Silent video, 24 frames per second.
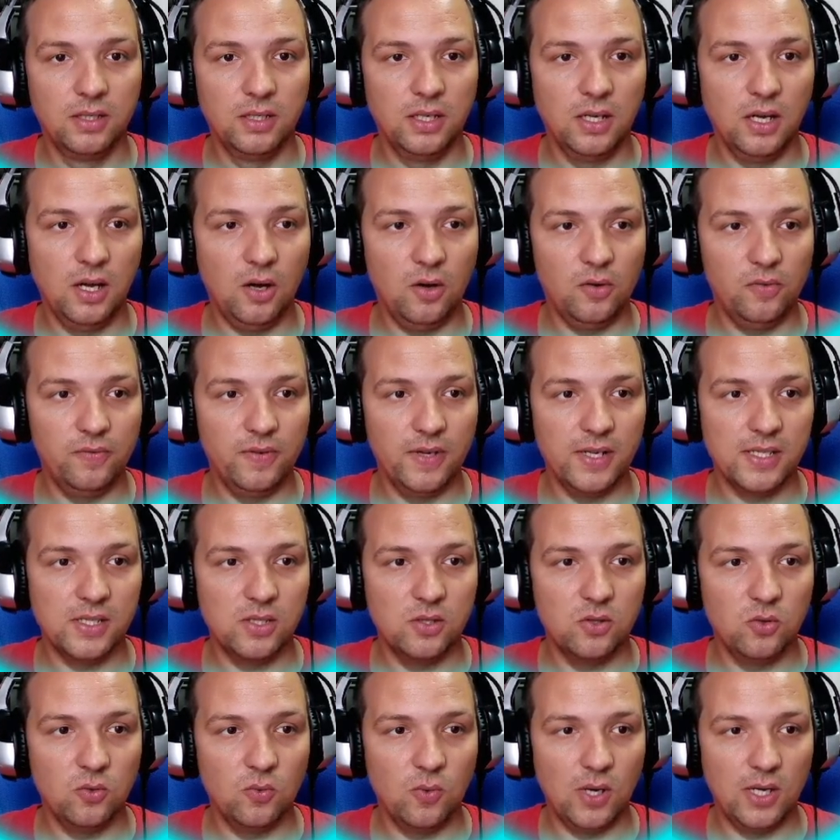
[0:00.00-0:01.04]
How fast
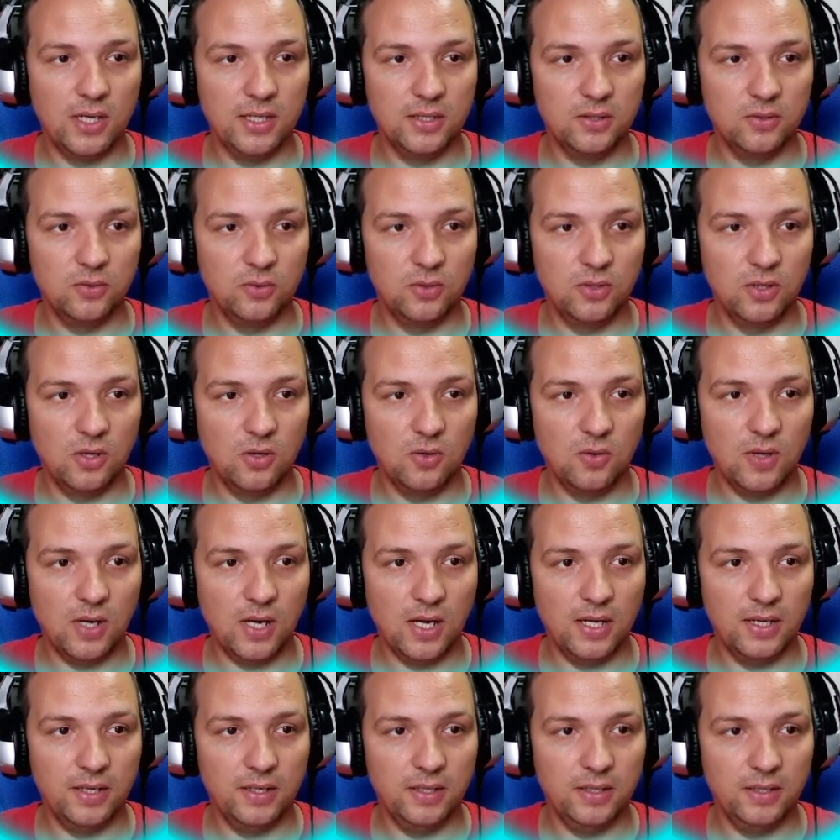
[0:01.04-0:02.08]
do you want it to go?
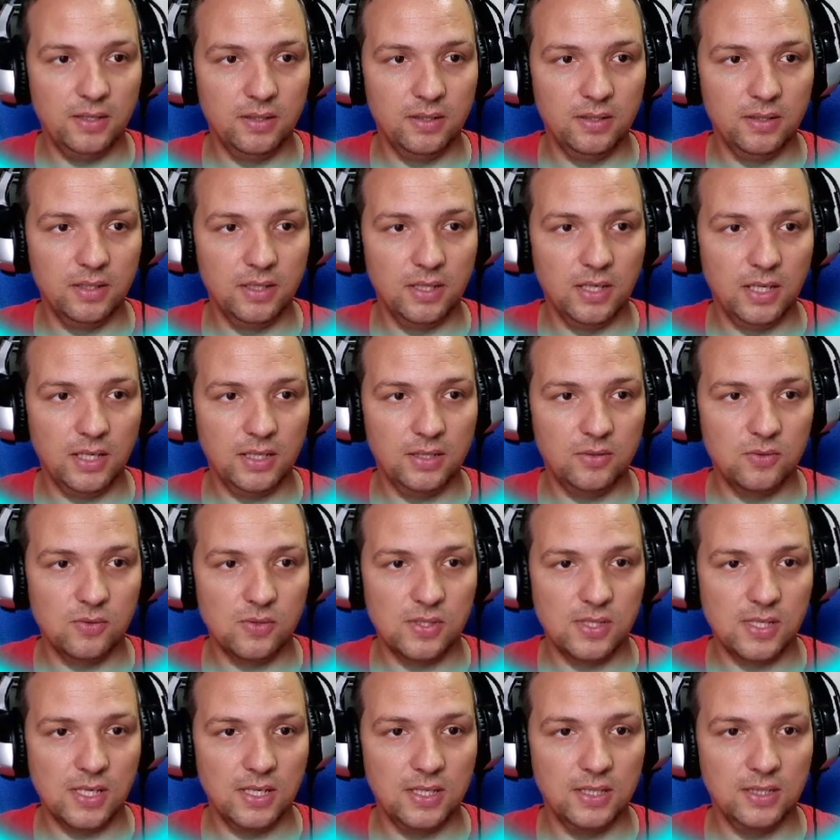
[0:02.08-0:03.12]
I like to
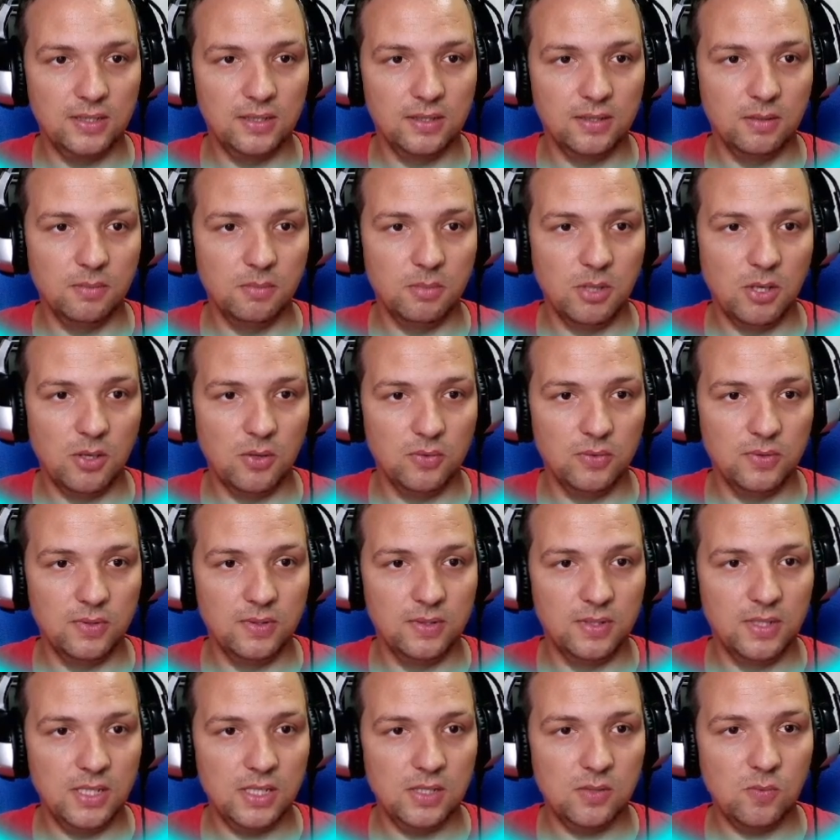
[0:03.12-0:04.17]
set it about
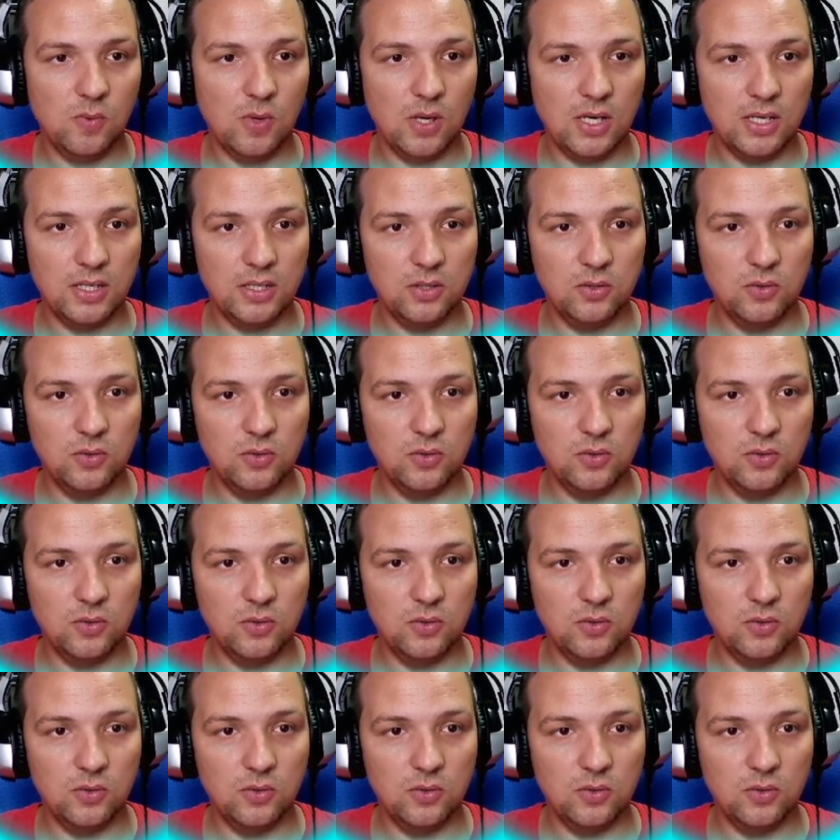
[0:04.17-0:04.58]
this one.